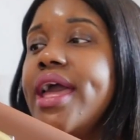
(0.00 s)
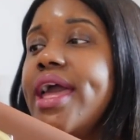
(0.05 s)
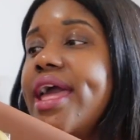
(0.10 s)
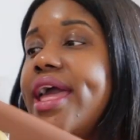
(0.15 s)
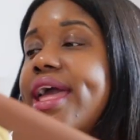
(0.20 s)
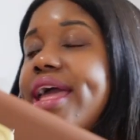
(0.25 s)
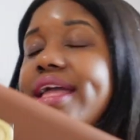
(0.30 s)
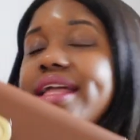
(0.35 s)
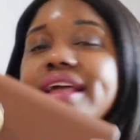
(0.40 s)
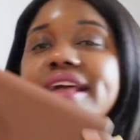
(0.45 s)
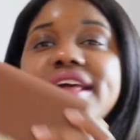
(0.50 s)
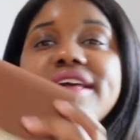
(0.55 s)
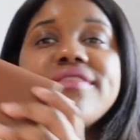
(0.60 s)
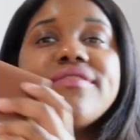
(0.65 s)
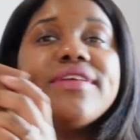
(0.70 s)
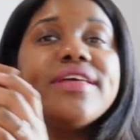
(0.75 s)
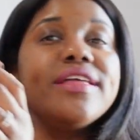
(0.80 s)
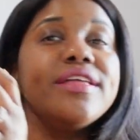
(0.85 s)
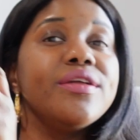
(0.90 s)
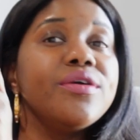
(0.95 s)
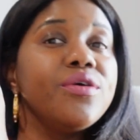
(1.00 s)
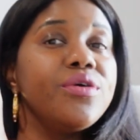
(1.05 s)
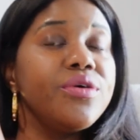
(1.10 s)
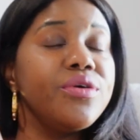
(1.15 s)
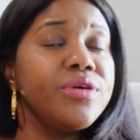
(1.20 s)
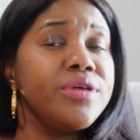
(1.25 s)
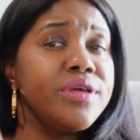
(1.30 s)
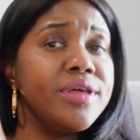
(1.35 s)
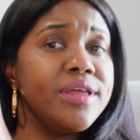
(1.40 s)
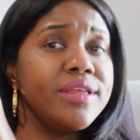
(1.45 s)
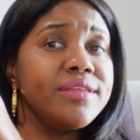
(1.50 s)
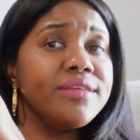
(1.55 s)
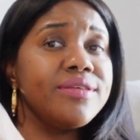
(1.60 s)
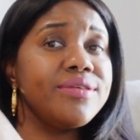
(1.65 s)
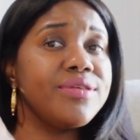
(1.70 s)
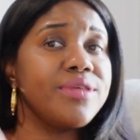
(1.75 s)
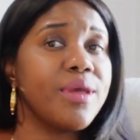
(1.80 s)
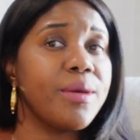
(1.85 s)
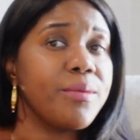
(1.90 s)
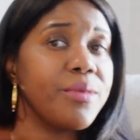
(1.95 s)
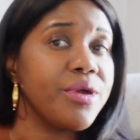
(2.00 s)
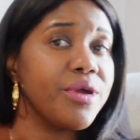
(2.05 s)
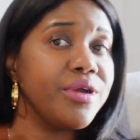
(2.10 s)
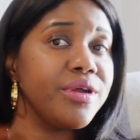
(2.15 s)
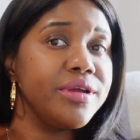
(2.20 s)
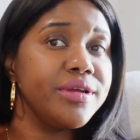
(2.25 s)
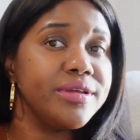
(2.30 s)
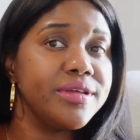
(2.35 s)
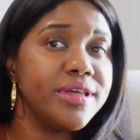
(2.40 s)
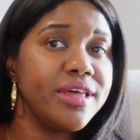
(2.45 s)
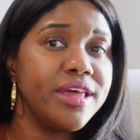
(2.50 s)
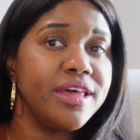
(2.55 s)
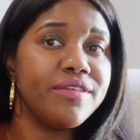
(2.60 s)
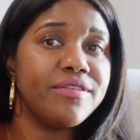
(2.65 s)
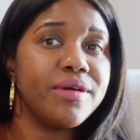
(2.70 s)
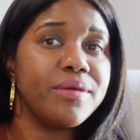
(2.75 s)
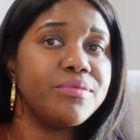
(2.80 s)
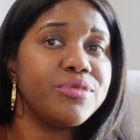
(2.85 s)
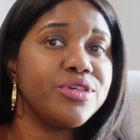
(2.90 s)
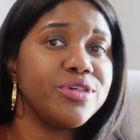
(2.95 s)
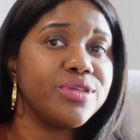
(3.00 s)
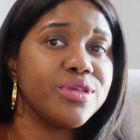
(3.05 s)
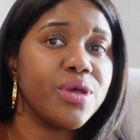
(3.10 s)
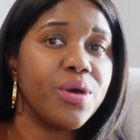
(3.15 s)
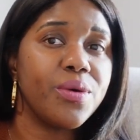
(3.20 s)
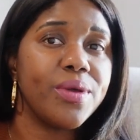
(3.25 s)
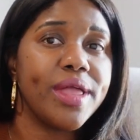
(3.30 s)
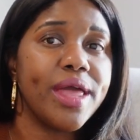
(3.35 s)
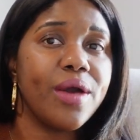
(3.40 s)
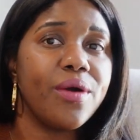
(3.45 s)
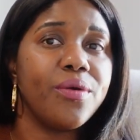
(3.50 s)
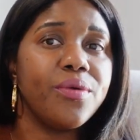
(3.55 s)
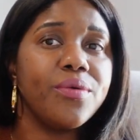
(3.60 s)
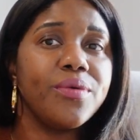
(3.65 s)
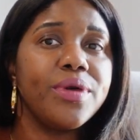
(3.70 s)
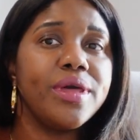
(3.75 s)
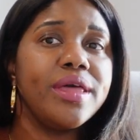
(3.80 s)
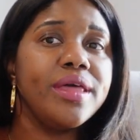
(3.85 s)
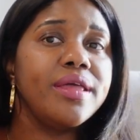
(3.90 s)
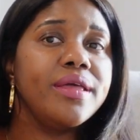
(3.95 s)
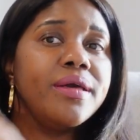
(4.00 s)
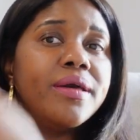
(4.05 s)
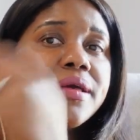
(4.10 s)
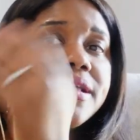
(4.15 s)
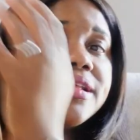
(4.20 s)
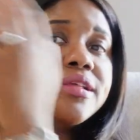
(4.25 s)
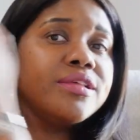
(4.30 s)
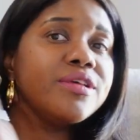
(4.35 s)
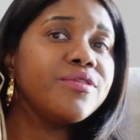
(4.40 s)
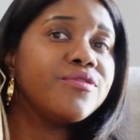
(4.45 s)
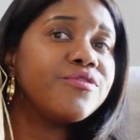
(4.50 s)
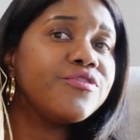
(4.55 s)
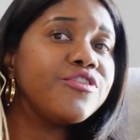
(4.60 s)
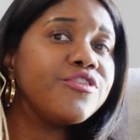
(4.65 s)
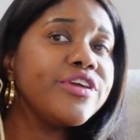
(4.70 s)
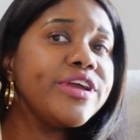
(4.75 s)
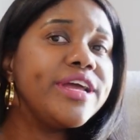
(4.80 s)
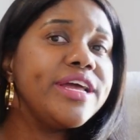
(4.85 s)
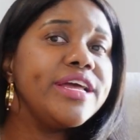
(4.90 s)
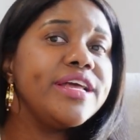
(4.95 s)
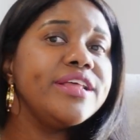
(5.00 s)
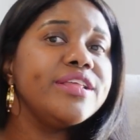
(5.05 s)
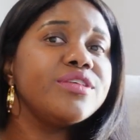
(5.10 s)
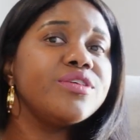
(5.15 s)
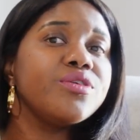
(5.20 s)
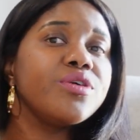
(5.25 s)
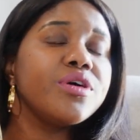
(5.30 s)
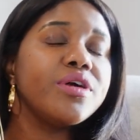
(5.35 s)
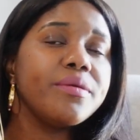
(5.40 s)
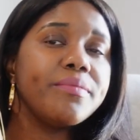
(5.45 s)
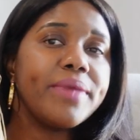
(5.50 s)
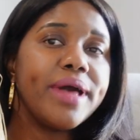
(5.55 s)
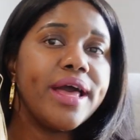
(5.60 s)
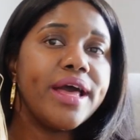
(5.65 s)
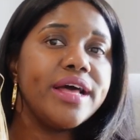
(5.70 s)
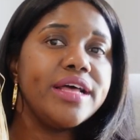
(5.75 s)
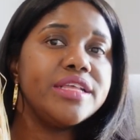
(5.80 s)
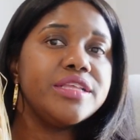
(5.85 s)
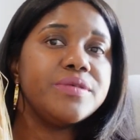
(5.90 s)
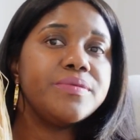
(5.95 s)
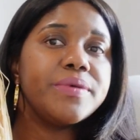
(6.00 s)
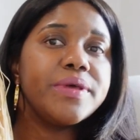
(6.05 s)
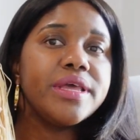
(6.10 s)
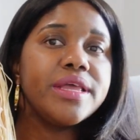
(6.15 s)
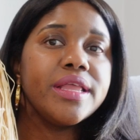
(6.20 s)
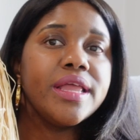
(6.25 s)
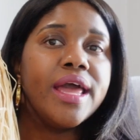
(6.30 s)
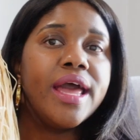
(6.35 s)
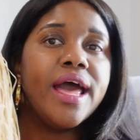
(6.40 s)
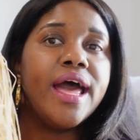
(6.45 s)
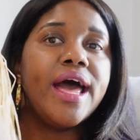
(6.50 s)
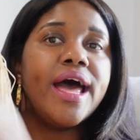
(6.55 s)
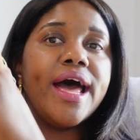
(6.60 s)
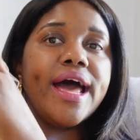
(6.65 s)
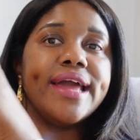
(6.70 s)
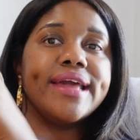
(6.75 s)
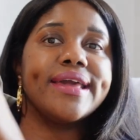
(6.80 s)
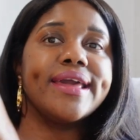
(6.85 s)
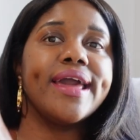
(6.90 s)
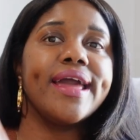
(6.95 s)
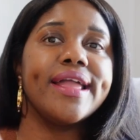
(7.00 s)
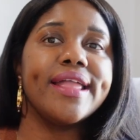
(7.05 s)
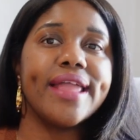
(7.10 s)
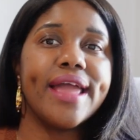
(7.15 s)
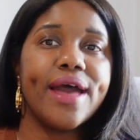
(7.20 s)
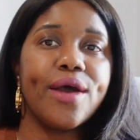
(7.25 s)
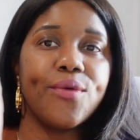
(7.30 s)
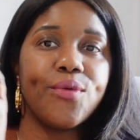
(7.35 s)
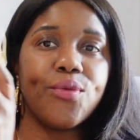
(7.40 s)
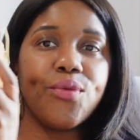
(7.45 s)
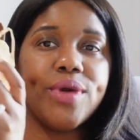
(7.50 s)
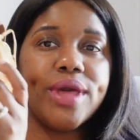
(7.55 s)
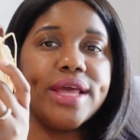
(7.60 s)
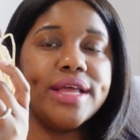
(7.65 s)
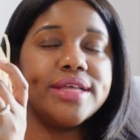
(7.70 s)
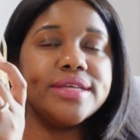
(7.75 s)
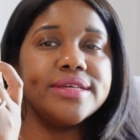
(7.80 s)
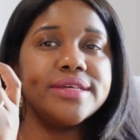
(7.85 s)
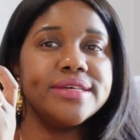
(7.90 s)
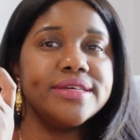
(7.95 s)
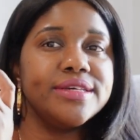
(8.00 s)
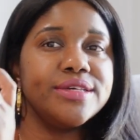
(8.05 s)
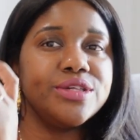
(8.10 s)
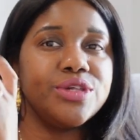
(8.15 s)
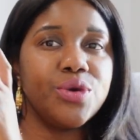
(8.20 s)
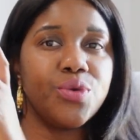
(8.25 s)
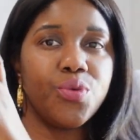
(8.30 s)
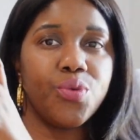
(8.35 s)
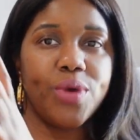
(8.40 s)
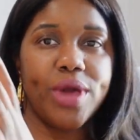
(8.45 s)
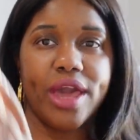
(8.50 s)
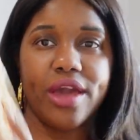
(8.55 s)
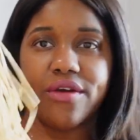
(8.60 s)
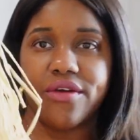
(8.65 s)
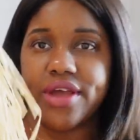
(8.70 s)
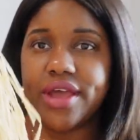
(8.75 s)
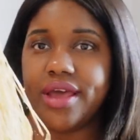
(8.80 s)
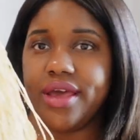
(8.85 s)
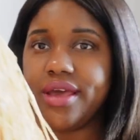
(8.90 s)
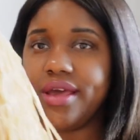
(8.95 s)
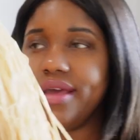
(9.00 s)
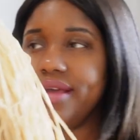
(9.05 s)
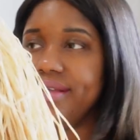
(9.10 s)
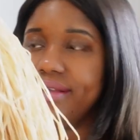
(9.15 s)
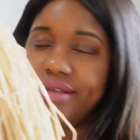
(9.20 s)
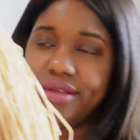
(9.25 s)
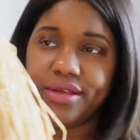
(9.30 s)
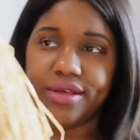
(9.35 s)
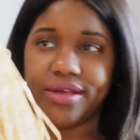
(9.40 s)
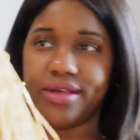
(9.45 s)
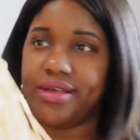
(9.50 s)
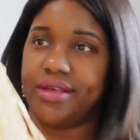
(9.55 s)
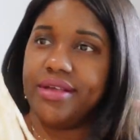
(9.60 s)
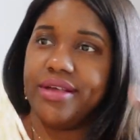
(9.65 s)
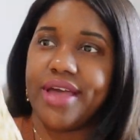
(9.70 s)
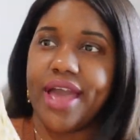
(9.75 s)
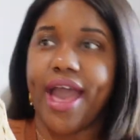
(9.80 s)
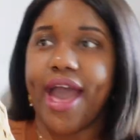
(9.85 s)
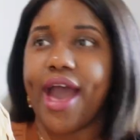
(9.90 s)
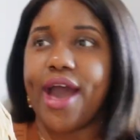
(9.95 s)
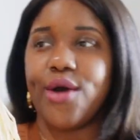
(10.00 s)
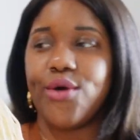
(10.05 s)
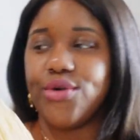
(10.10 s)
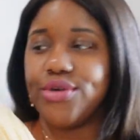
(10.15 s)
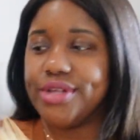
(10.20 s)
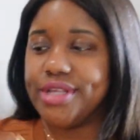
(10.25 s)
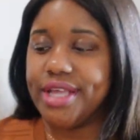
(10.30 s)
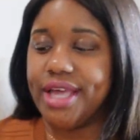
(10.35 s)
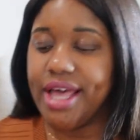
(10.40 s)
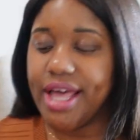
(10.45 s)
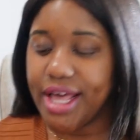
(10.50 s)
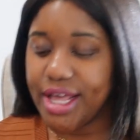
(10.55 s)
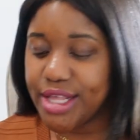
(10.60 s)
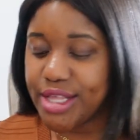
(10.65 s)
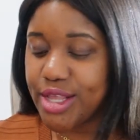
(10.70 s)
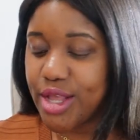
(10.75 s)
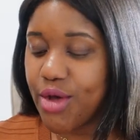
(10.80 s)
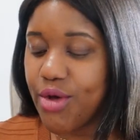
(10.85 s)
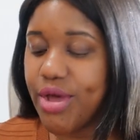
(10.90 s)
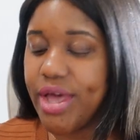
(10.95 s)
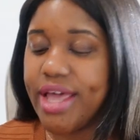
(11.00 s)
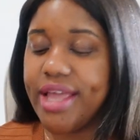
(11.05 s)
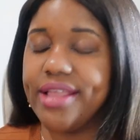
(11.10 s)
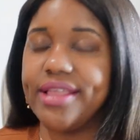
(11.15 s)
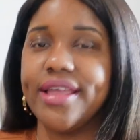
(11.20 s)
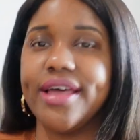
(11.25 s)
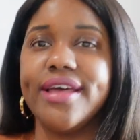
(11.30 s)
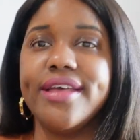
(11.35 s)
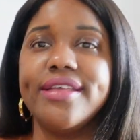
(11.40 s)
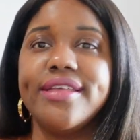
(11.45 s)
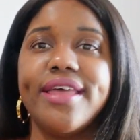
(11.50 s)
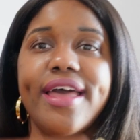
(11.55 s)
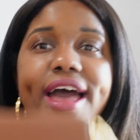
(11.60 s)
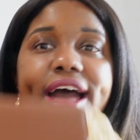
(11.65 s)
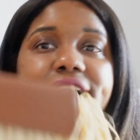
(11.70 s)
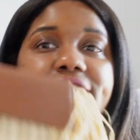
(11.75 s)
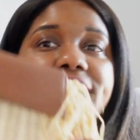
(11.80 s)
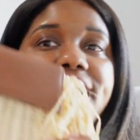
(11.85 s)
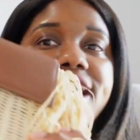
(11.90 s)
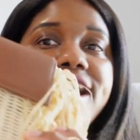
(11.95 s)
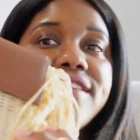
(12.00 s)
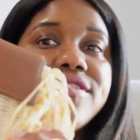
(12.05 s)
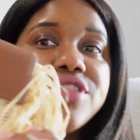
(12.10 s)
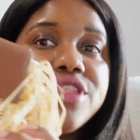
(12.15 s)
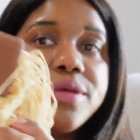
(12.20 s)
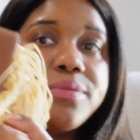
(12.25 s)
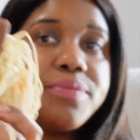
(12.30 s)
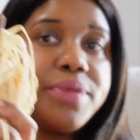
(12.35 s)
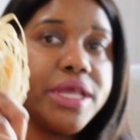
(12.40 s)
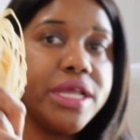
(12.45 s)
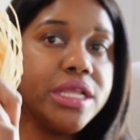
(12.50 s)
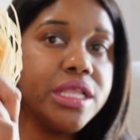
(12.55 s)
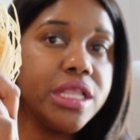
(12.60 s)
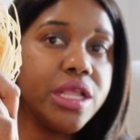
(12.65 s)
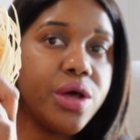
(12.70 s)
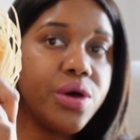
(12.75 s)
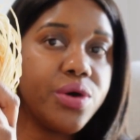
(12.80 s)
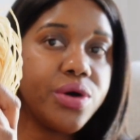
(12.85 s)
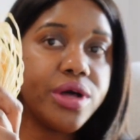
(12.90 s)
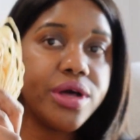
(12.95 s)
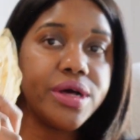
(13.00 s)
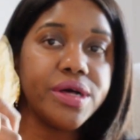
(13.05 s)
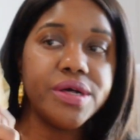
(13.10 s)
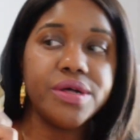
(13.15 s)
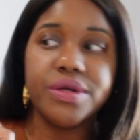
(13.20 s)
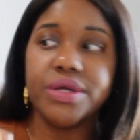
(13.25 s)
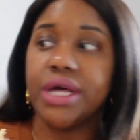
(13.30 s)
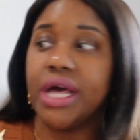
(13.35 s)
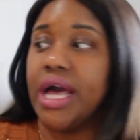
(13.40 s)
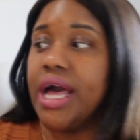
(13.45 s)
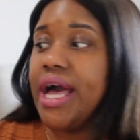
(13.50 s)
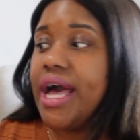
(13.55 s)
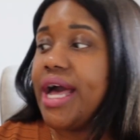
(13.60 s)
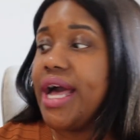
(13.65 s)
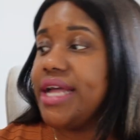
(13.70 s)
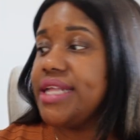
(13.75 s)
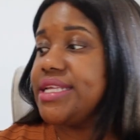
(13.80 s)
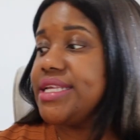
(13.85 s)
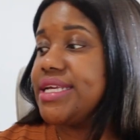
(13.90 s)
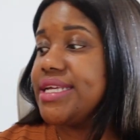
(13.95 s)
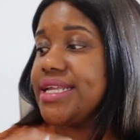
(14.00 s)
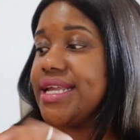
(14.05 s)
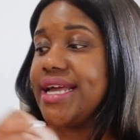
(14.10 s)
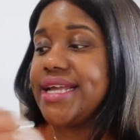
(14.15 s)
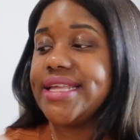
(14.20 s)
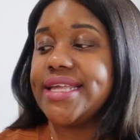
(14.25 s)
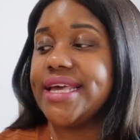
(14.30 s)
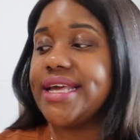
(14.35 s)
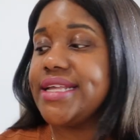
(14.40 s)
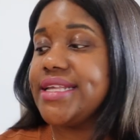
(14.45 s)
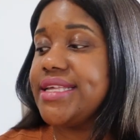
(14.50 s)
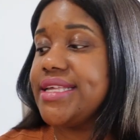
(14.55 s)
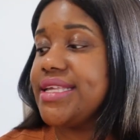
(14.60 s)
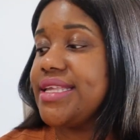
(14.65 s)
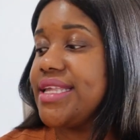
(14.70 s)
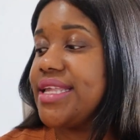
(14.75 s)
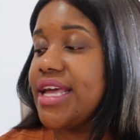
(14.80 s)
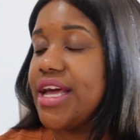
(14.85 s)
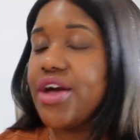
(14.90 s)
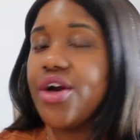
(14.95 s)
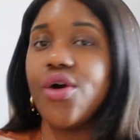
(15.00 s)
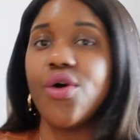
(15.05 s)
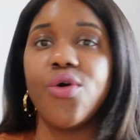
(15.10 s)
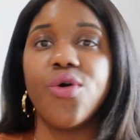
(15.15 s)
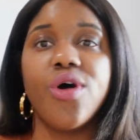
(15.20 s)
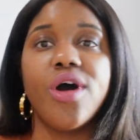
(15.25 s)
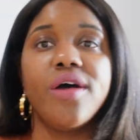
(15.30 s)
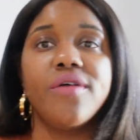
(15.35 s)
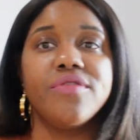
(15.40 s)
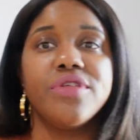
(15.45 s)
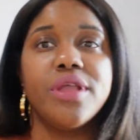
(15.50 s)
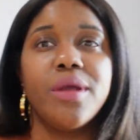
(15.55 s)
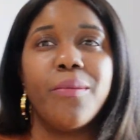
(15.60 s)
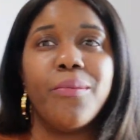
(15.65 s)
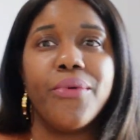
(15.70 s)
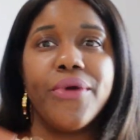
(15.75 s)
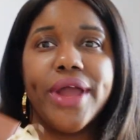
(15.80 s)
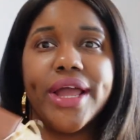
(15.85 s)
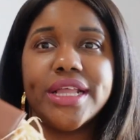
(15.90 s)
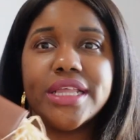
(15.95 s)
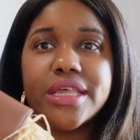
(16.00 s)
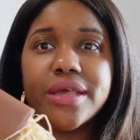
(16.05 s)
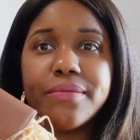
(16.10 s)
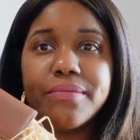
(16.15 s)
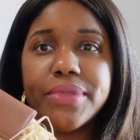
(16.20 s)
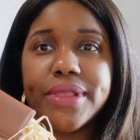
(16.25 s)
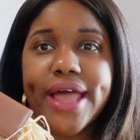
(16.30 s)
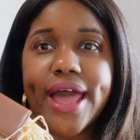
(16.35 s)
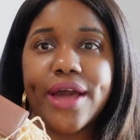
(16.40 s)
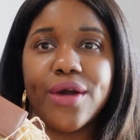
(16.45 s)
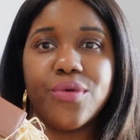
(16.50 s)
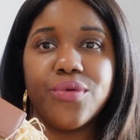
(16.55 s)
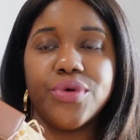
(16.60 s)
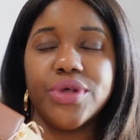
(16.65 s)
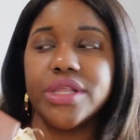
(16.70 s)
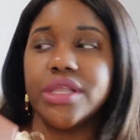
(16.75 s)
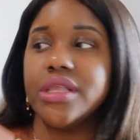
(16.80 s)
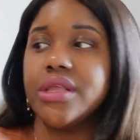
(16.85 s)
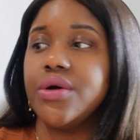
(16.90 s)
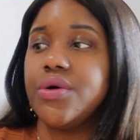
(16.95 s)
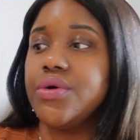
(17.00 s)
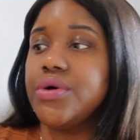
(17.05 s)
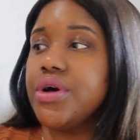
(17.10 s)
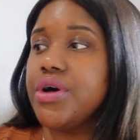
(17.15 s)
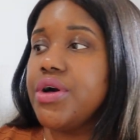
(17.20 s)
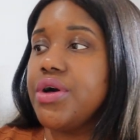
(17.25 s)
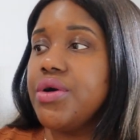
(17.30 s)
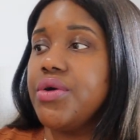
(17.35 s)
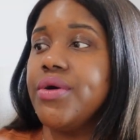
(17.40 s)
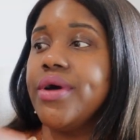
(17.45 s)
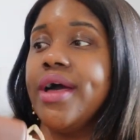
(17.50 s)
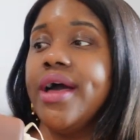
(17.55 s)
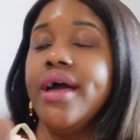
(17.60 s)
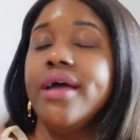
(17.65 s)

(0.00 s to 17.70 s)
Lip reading: And even in the summer, if I'm just going out with some friends or my husband, I cannot wait to wear it out. So it does have the B logo. I did not take the sticker off, the Brandon Blackwood logo.